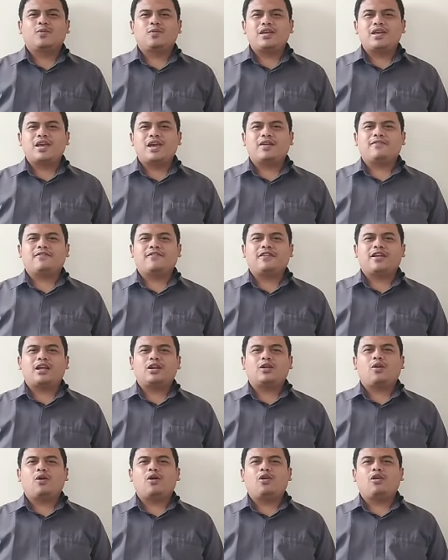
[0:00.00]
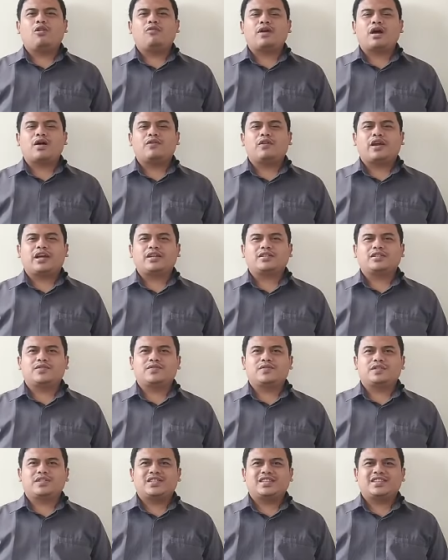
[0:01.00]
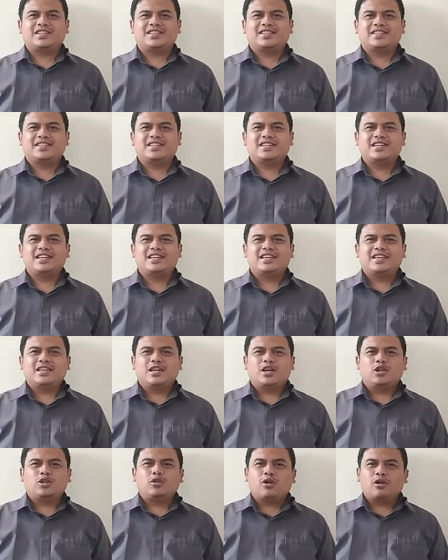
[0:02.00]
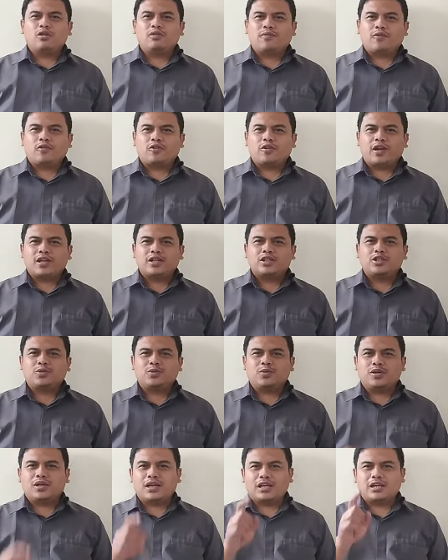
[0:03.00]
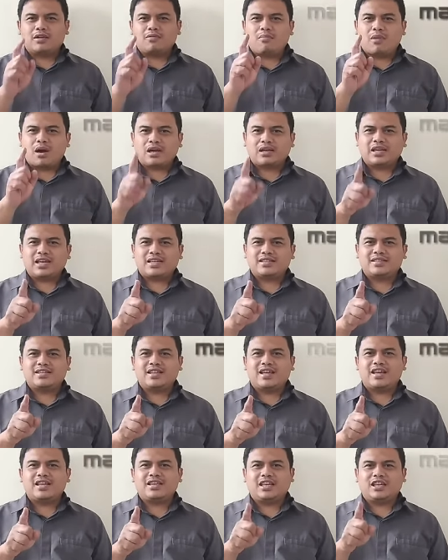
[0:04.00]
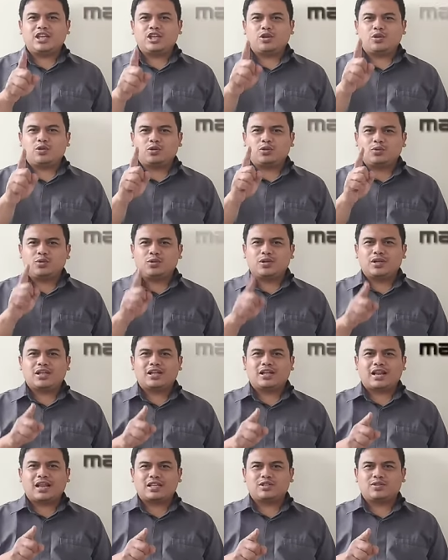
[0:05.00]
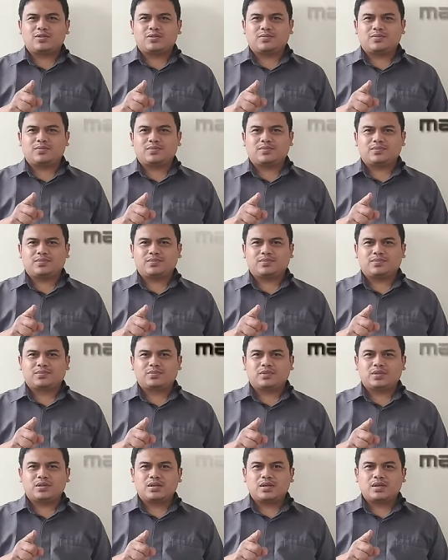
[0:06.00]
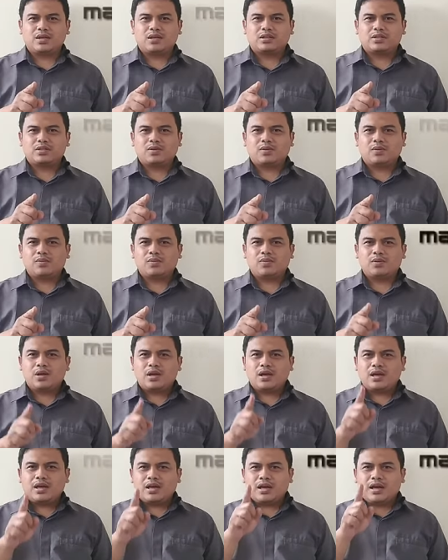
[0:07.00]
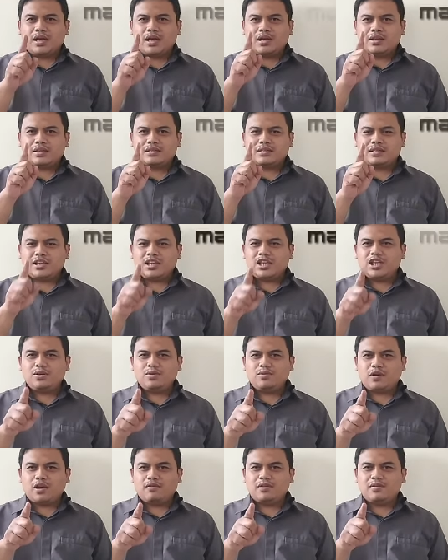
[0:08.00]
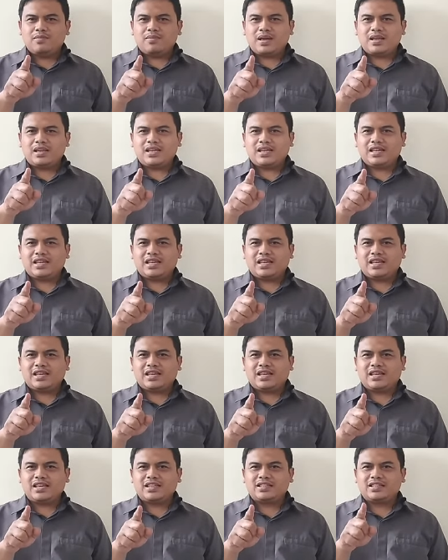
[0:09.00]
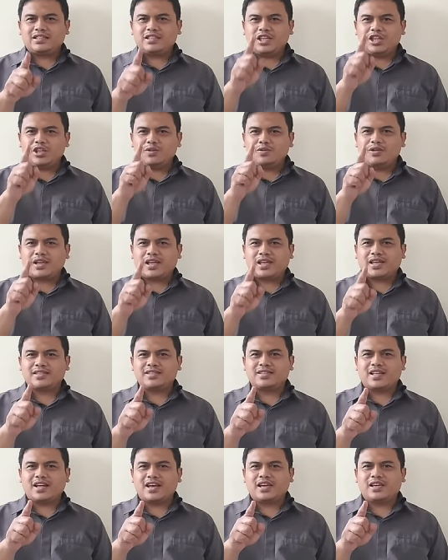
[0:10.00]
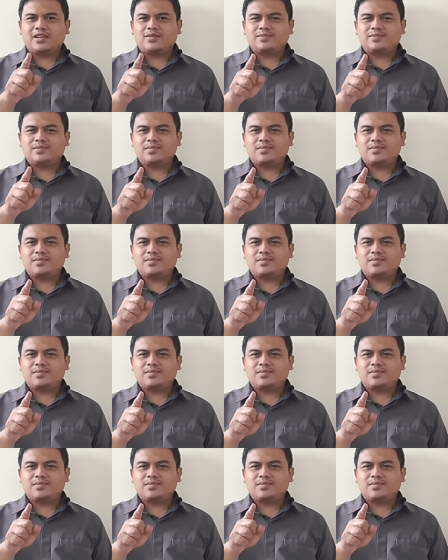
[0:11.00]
we have done all of our activities. Don't forget to click mark as done in your Google Classroom. So, see you everybody. See you next time.